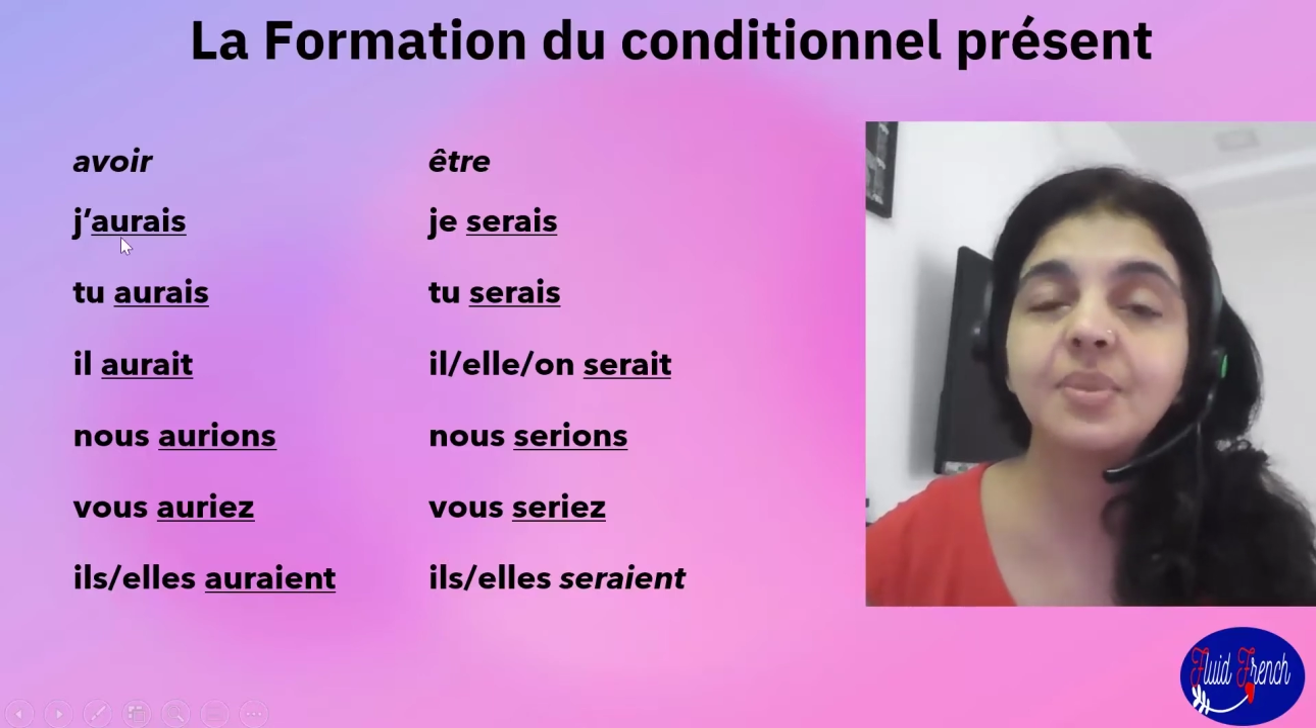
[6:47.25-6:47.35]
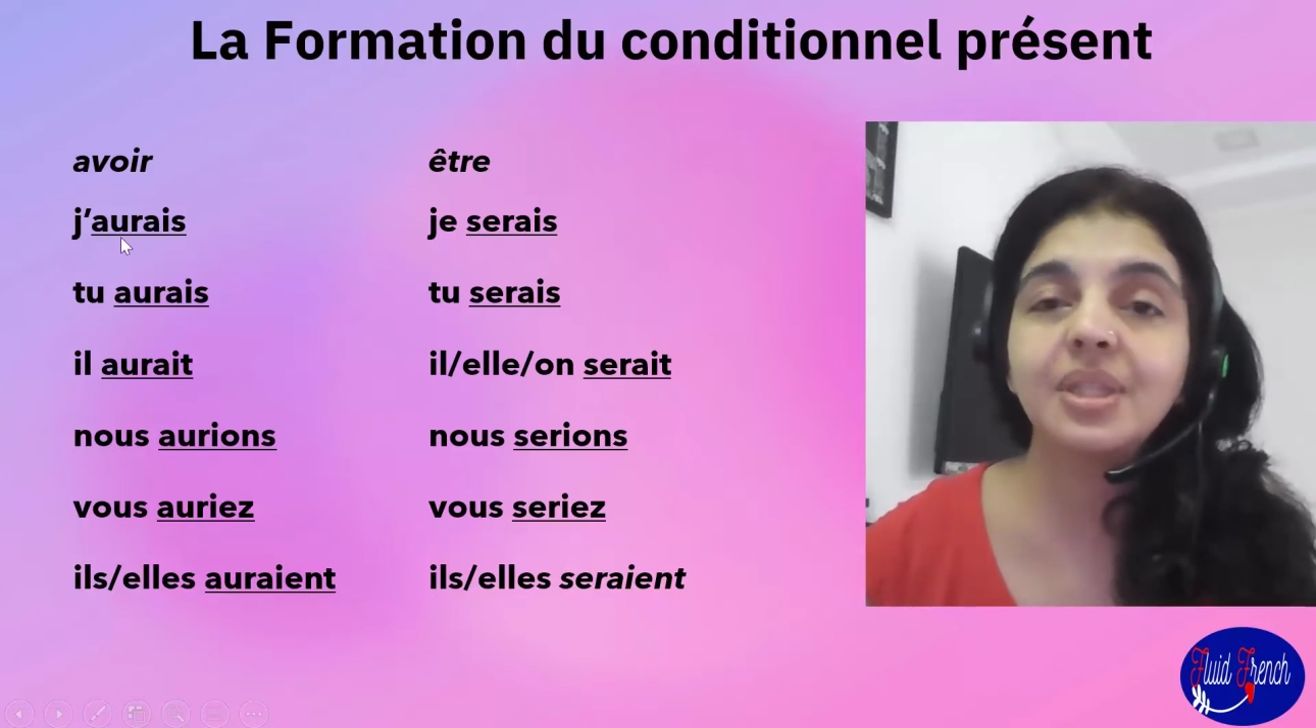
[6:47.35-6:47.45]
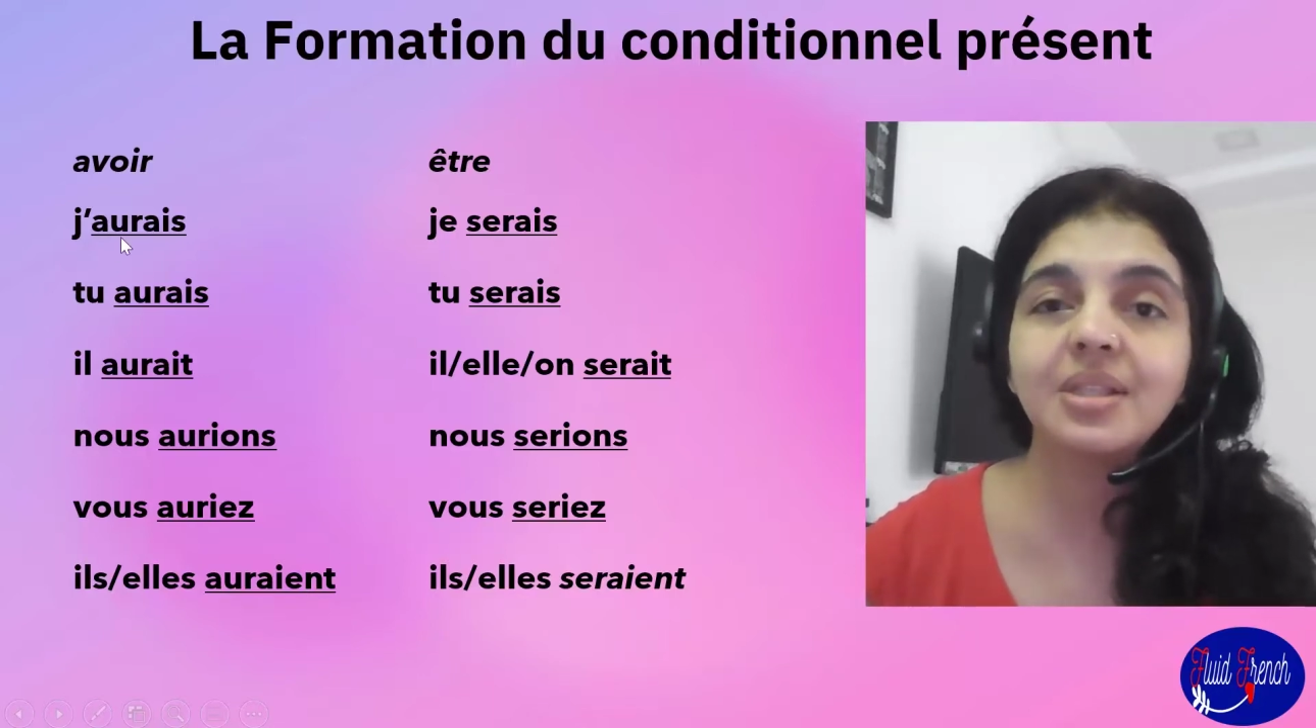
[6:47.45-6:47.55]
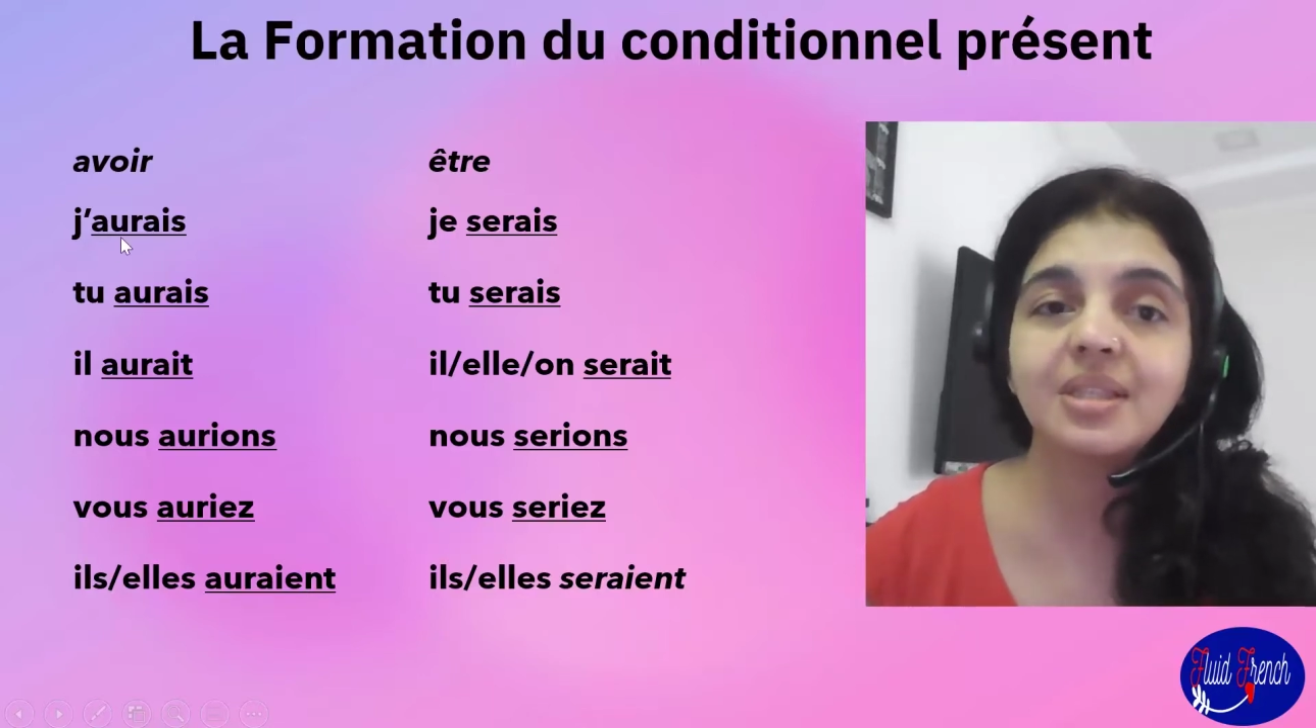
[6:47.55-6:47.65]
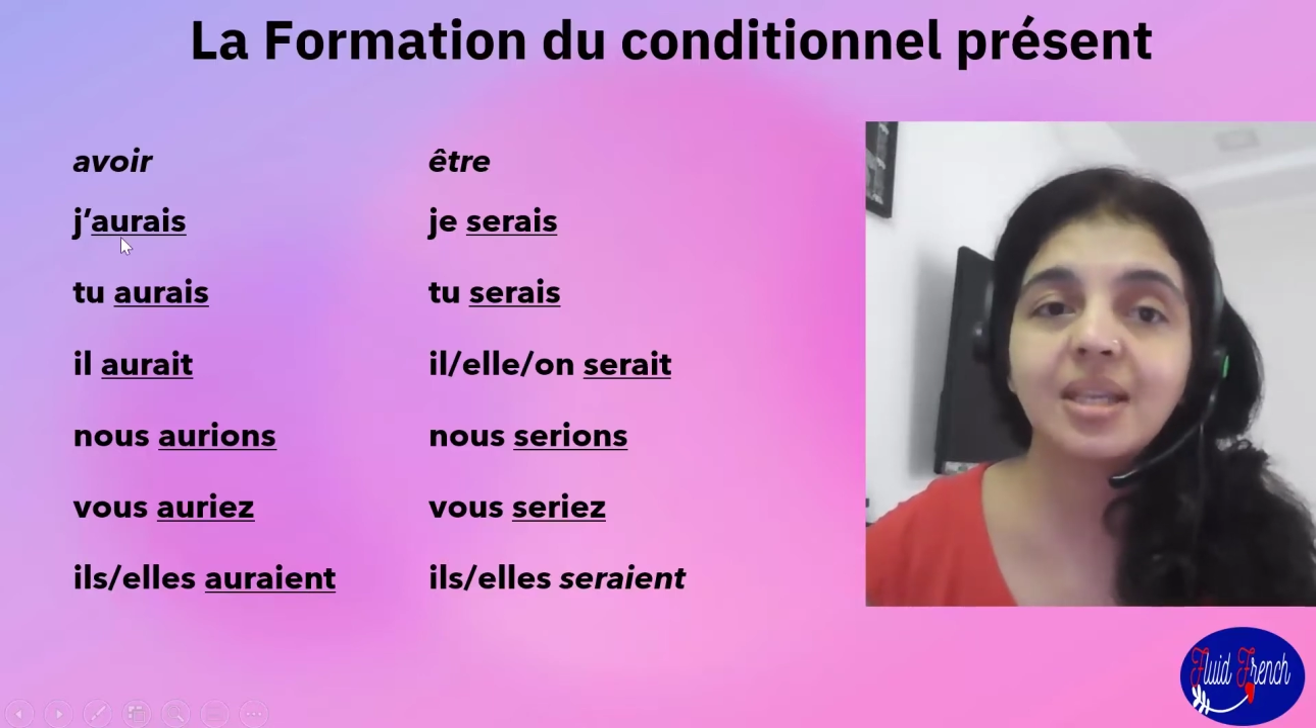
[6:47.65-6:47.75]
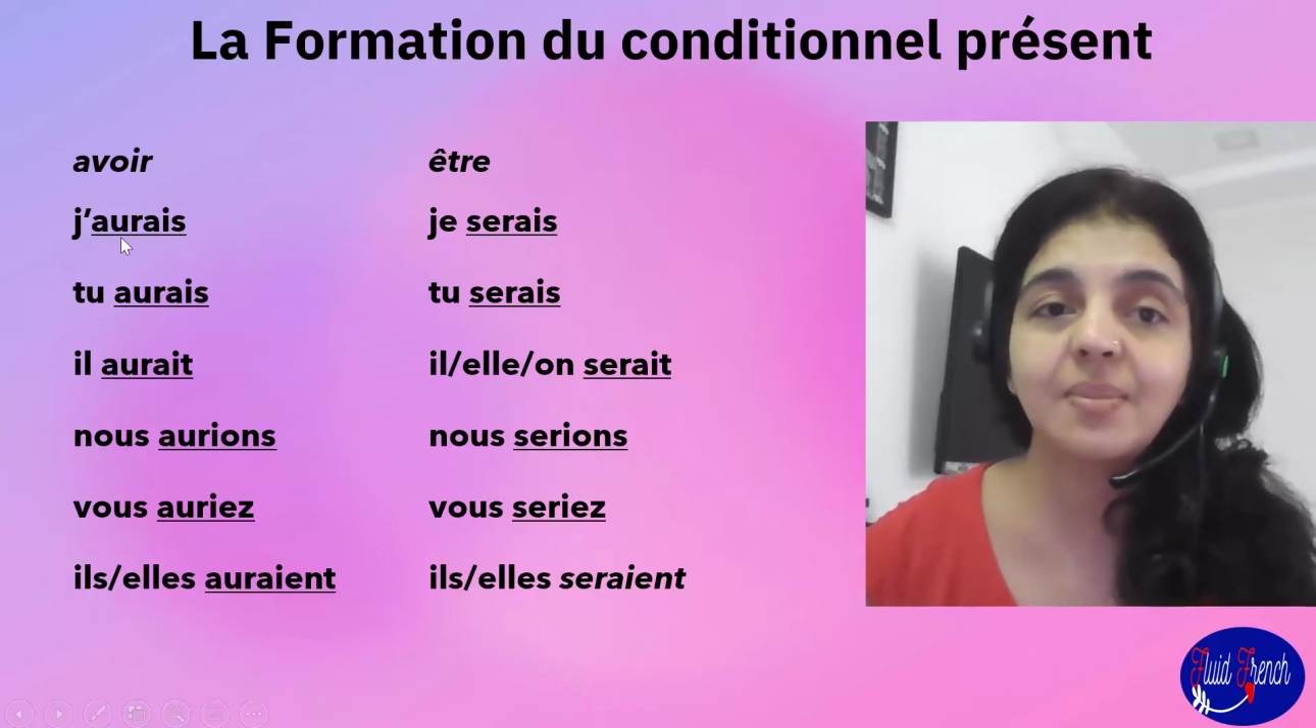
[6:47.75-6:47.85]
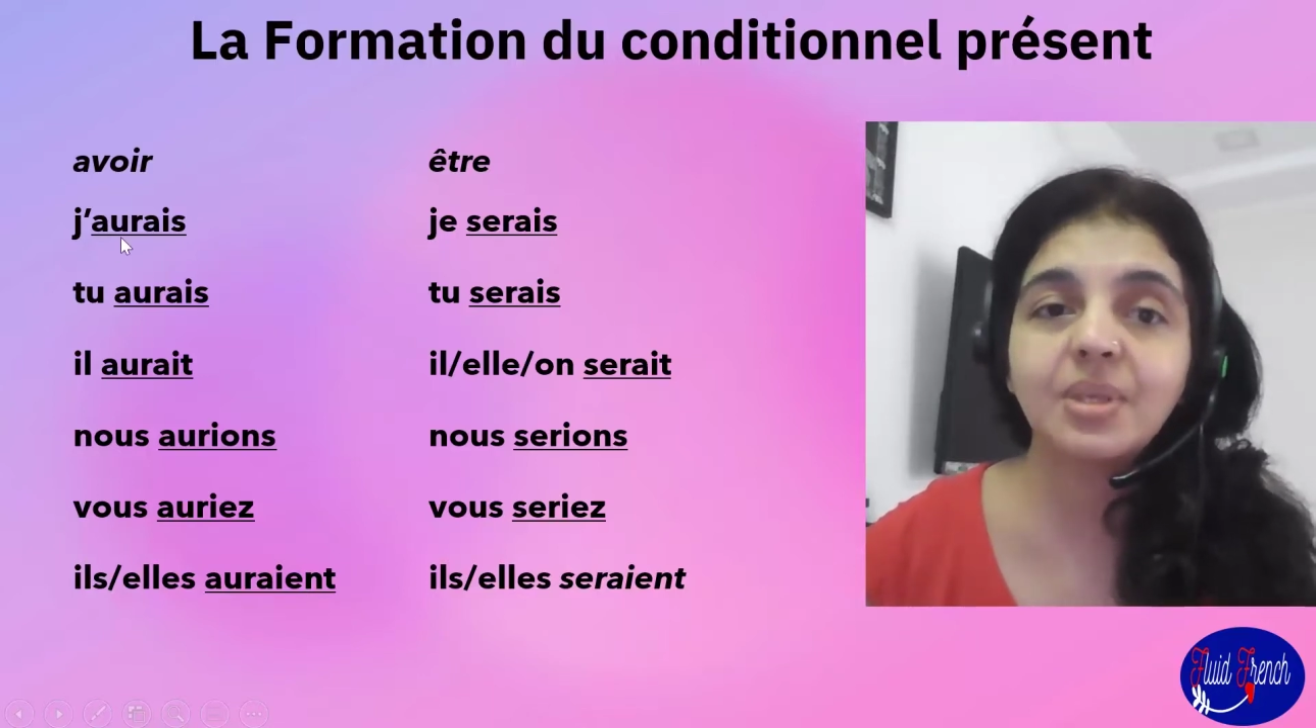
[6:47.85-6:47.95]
but the stem